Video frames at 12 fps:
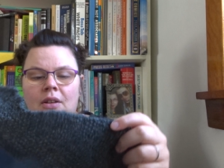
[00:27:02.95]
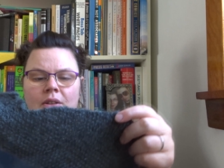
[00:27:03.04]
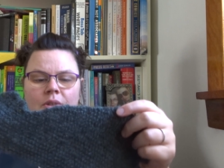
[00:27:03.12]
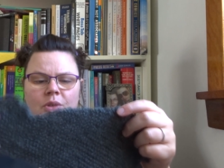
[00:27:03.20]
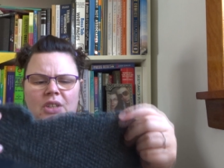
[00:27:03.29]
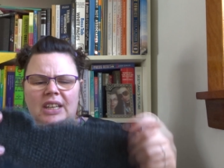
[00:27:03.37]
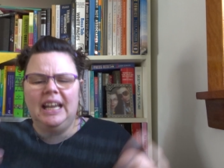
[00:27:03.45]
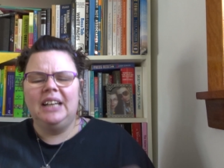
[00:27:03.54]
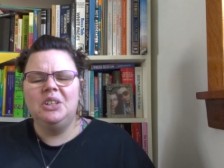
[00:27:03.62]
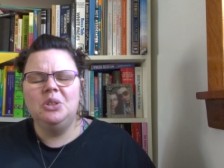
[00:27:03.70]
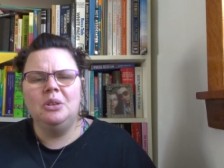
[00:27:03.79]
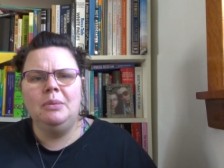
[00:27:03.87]
So you kind of
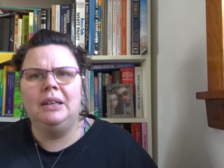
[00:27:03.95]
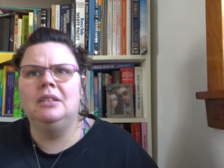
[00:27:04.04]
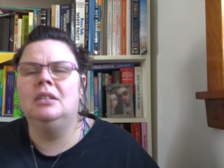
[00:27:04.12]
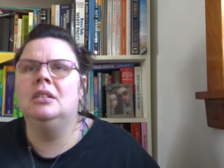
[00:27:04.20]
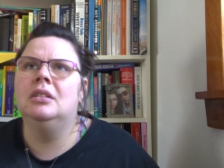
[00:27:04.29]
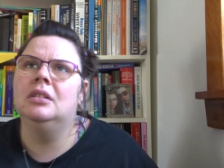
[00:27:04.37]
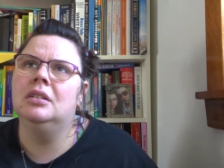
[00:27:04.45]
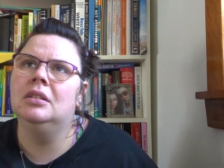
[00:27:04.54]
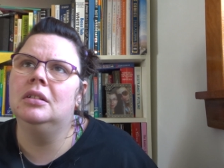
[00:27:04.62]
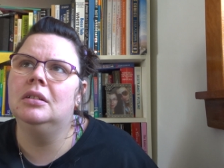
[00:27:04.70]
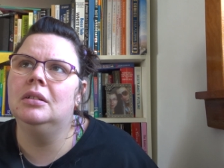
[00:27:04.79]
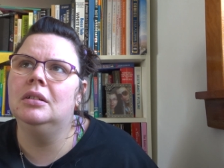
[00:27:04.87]
do them in
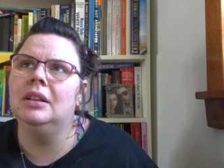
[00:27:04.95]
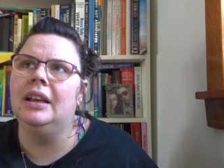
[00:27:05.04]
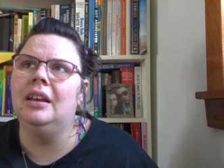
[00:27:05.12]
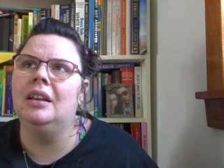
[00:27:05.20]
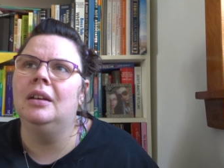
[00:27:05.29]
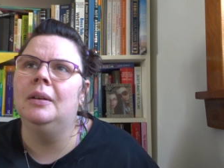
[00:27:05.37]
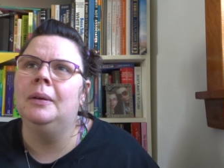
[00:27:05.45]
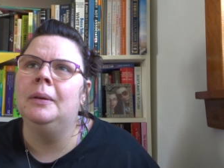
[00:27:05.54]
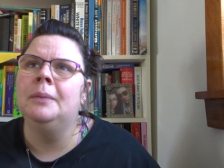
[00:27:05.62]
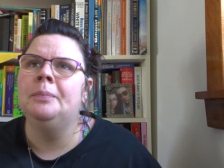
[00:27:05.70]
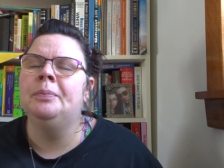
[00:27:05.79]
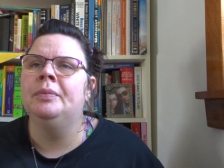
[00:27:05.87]
like
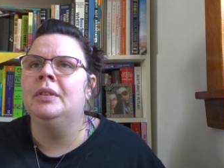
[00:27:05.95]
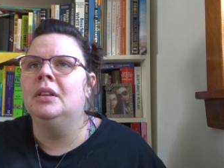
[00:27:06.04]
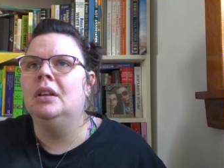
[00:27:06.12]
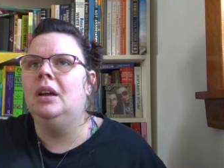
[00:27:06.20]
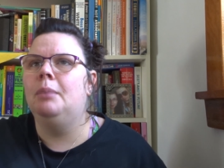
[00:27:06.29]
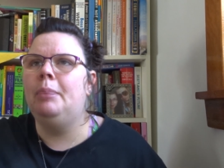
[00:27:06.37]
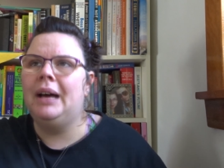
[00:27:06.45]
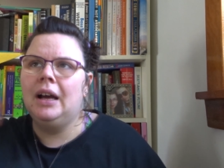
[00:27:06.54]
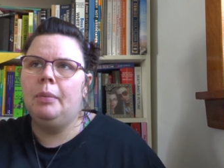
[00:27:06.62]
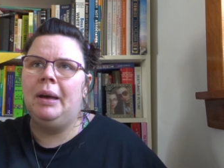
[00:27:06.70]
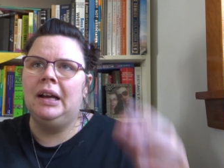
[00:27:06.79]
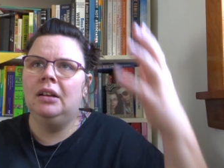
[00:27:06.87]
a back
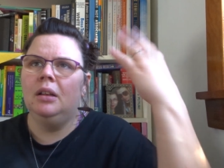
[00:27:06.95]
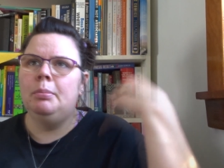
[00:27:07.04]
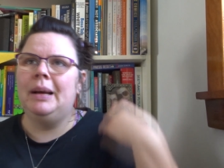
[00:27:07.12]
panel,